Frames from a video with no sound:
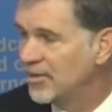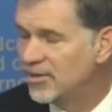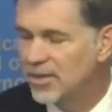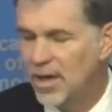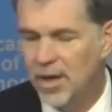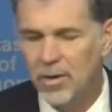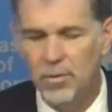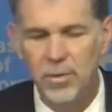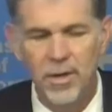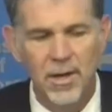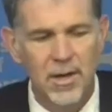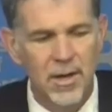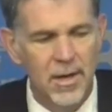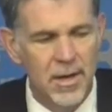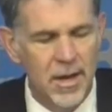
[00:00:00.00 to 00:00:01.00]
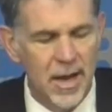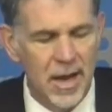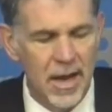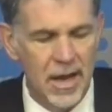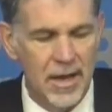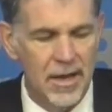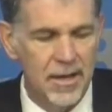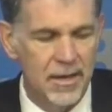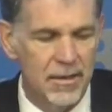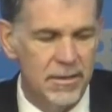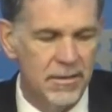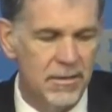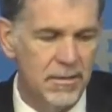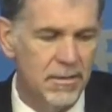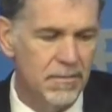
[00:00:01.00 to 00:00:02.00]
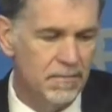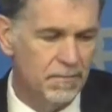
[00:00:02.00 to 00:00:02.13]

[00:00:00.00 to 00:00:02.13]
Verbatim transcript: And so, uh,